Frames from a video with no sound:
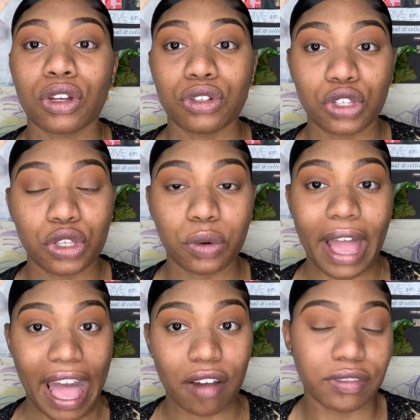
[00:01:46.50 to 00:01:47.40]
do you
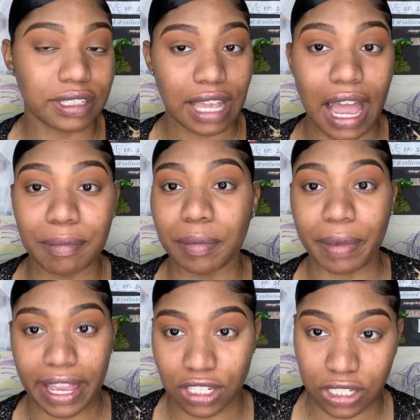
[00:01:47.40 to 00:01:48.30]
have the time and
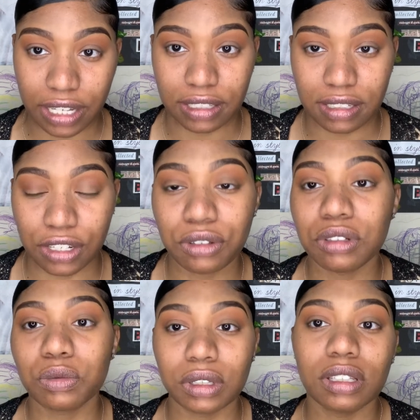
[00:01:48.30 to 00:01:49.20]
patience, and do
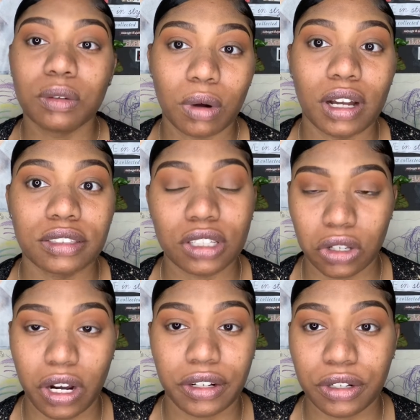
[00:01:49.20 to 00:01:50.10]
you really want to
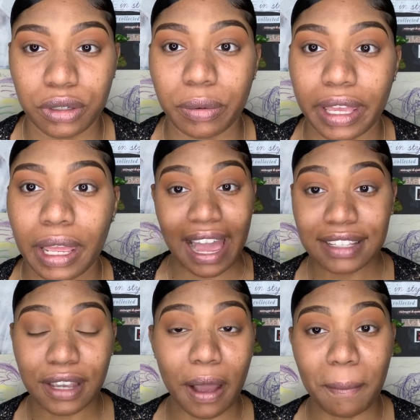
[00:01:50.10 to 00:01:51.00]
learn how to do it? I
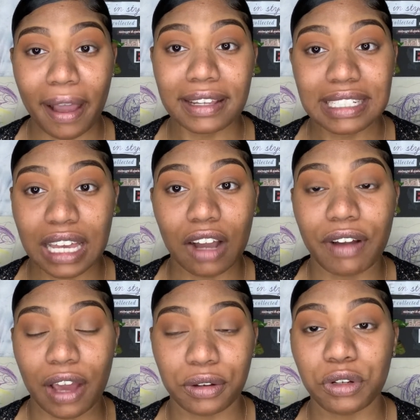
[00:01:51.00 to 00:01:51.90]
taught myself
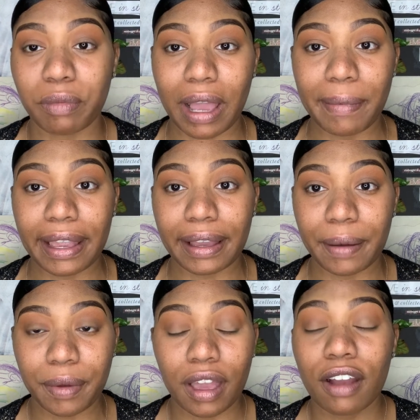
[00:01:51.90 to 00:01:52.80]
how to do my
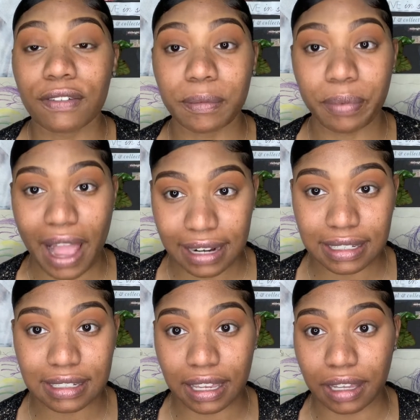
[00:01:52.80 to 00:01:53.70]
makeup from
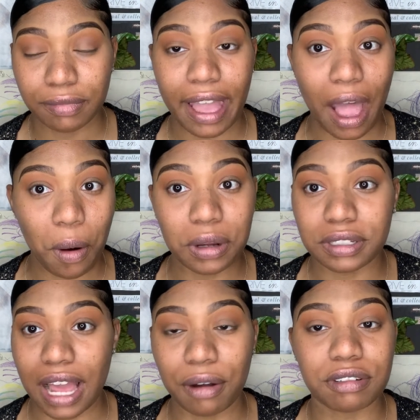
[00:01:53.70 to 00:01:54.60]
practicing, hours
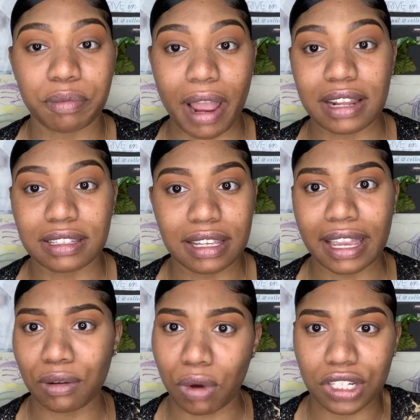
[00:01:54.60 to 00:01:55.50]
and hours of practicing
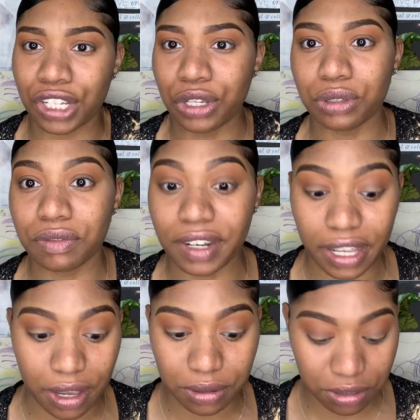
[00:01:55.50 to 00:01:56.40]
and watching YouTube
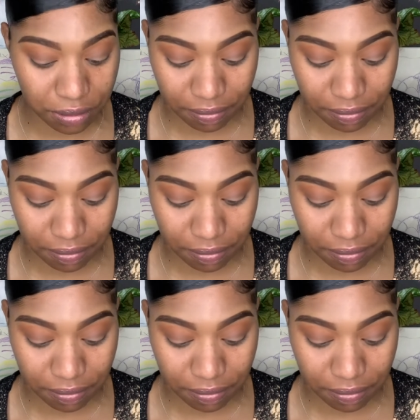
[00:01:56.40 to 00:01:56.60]
videos.